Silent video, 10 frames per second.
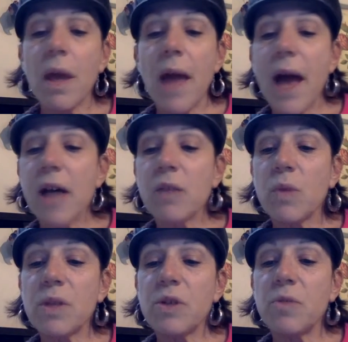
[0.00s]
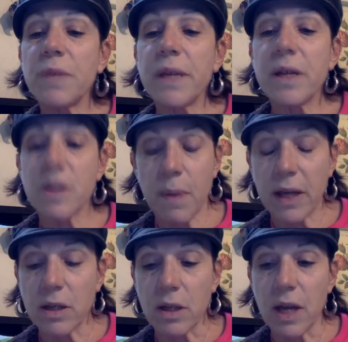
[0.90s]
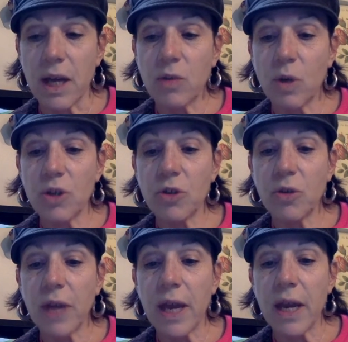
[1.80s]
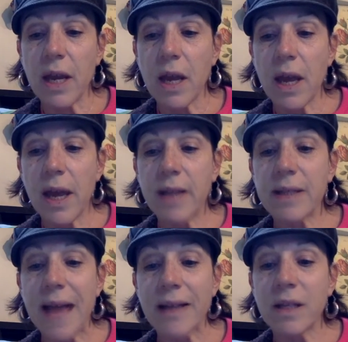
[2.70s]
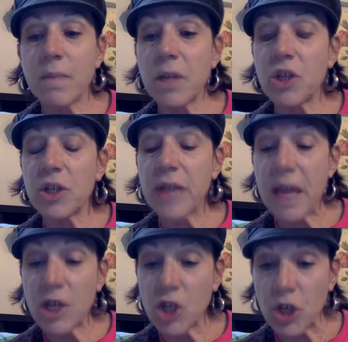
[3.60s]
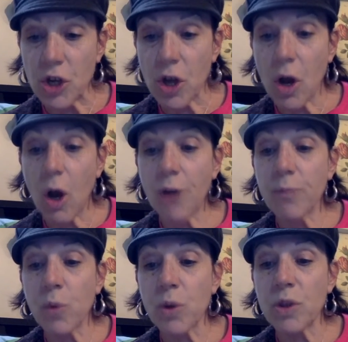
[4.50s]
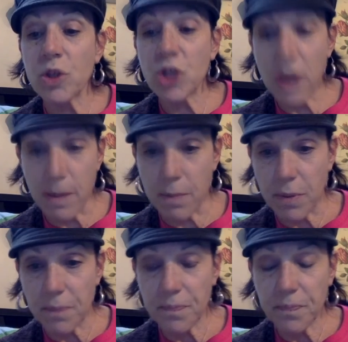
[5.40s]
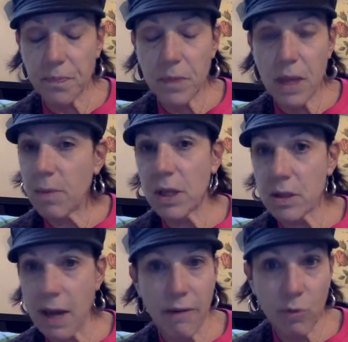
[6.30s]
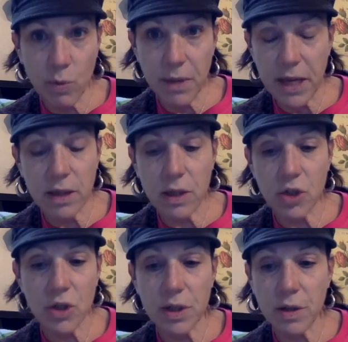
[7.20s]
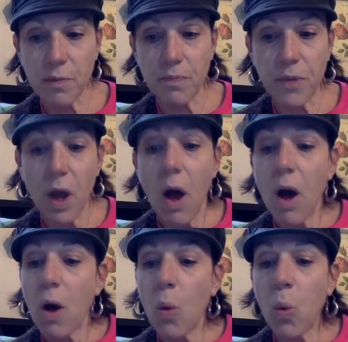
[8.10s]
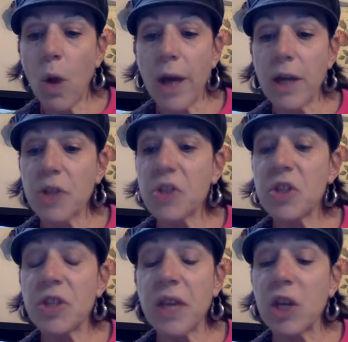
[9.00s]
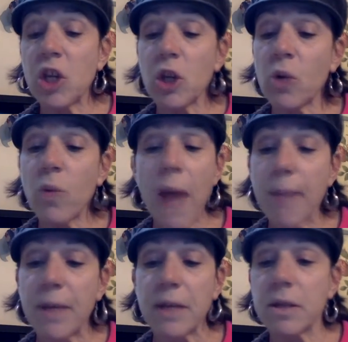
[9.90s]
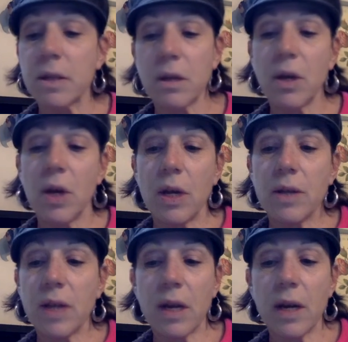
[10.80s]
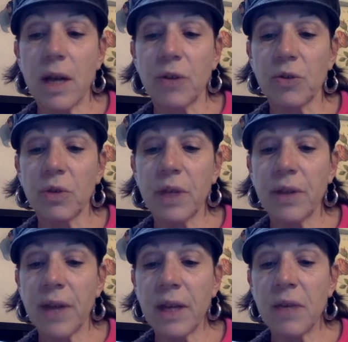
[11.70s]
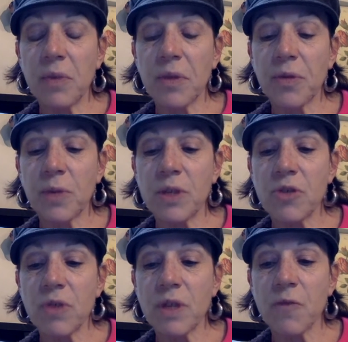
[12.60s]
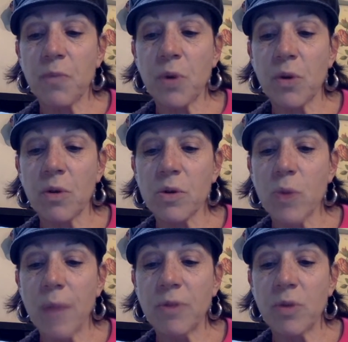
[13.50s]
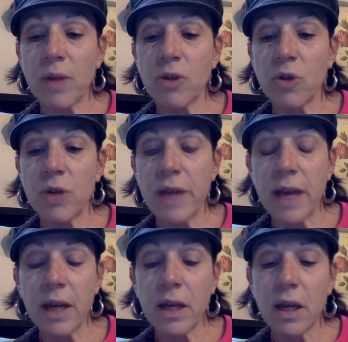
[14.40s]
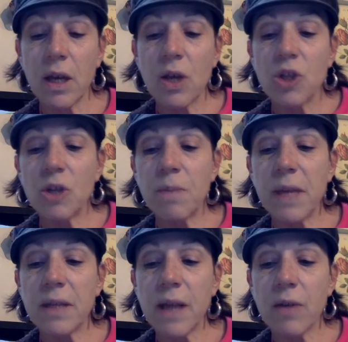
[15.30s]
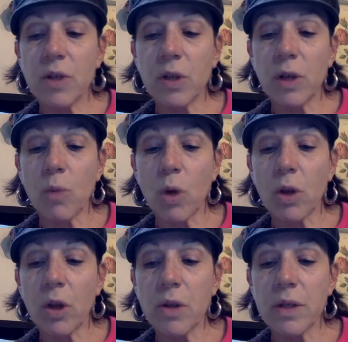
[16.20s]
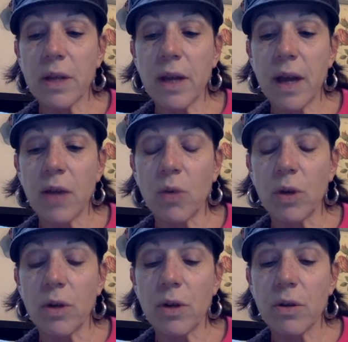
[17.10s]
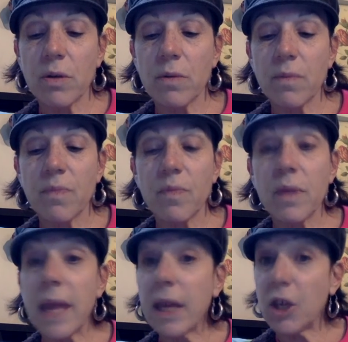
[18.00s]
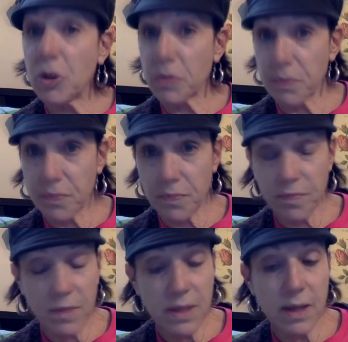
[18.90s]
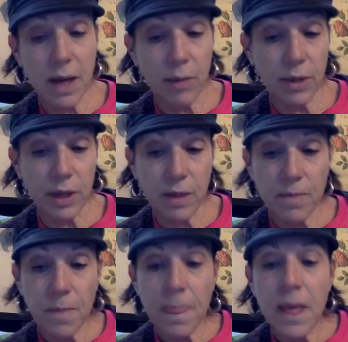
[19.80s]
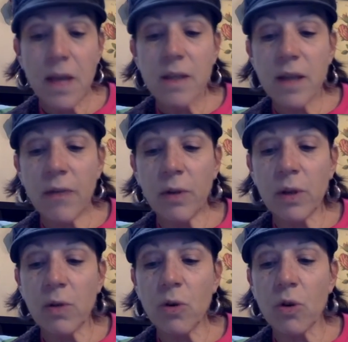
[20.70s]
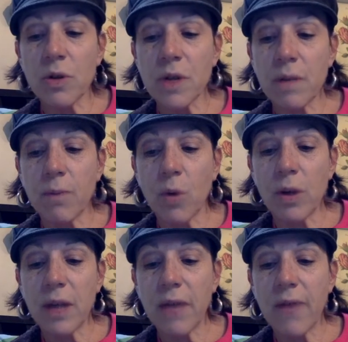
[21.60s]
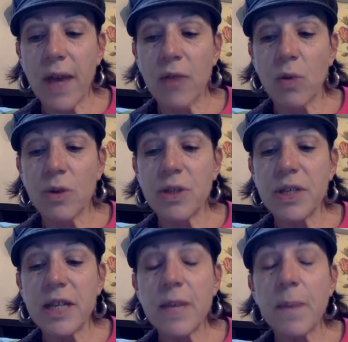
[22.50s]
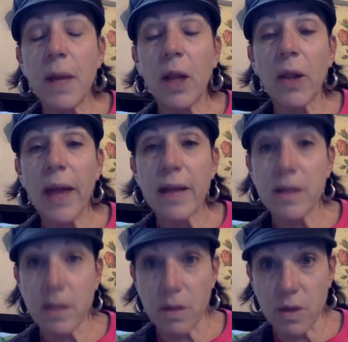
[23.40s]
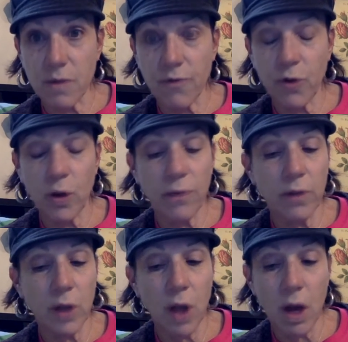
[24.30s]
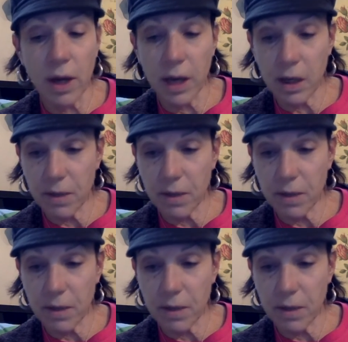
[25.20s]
As was to be expected, Edward Tulane exacted much attention on board the ship. That means everyone paid attention to him. What a singular rabbit, said an elderly lady with 3 strings of pearls wrapped around her neck. She bent down to look more closely at Edward. Thank you, said Abilene. Several little girls on board gave Edward deep glances full of longing.